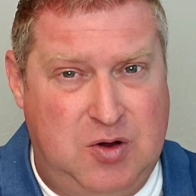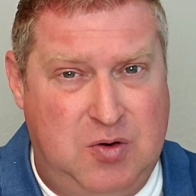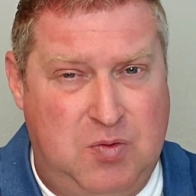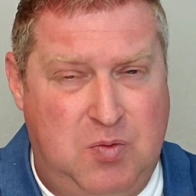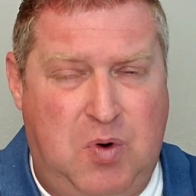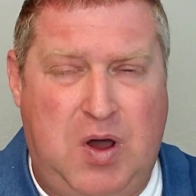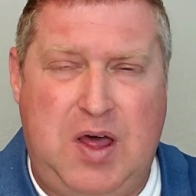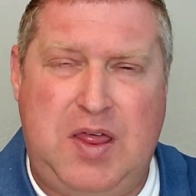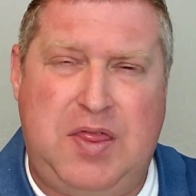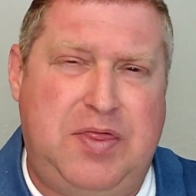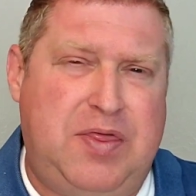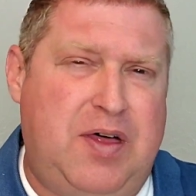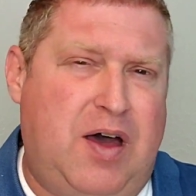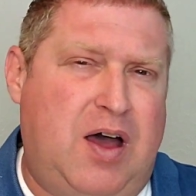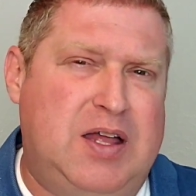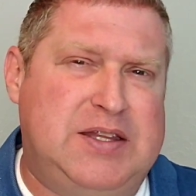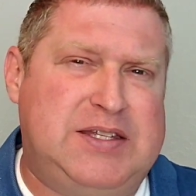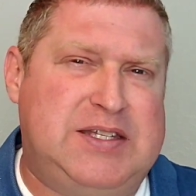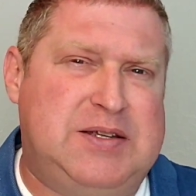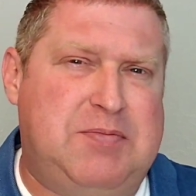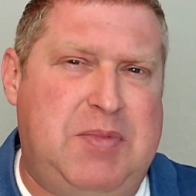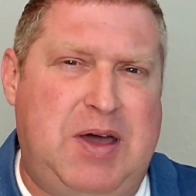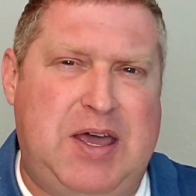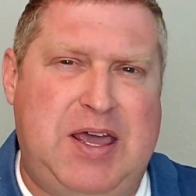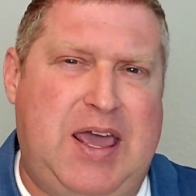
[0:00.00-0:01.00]
what
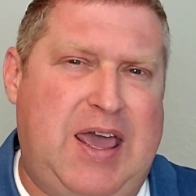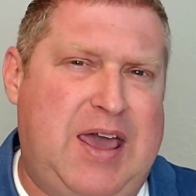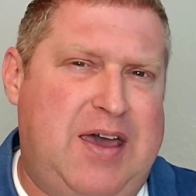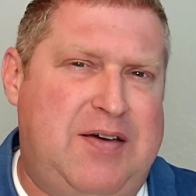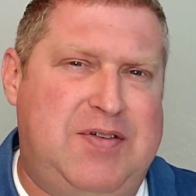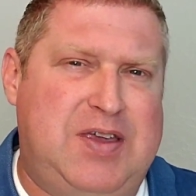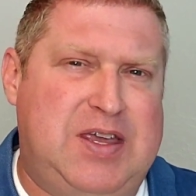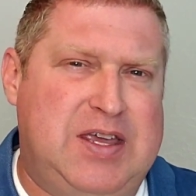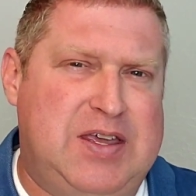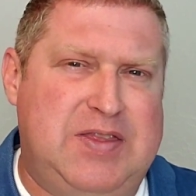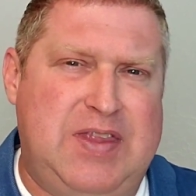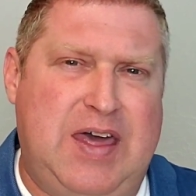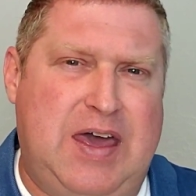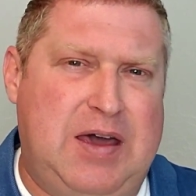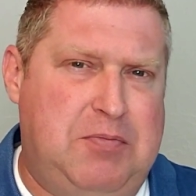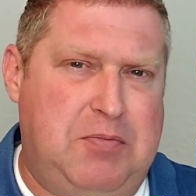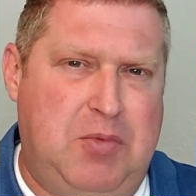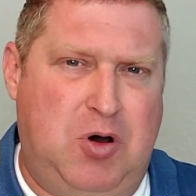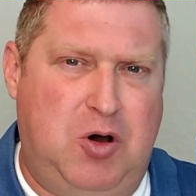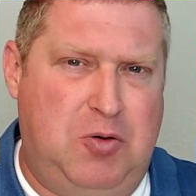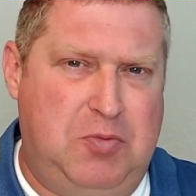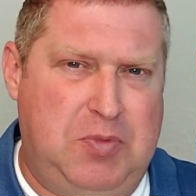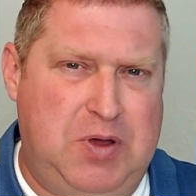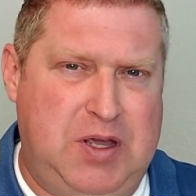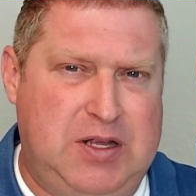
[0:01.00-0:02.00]
thoughts am I having in that
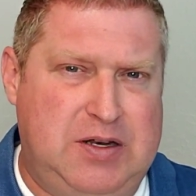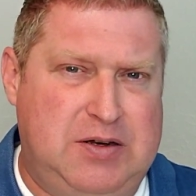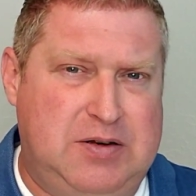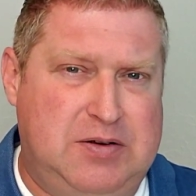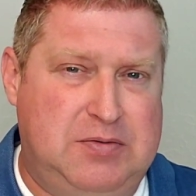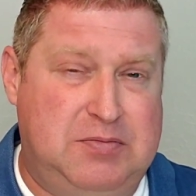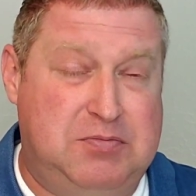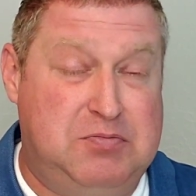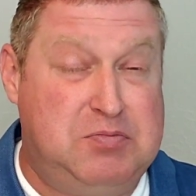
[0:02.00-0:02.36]
moment?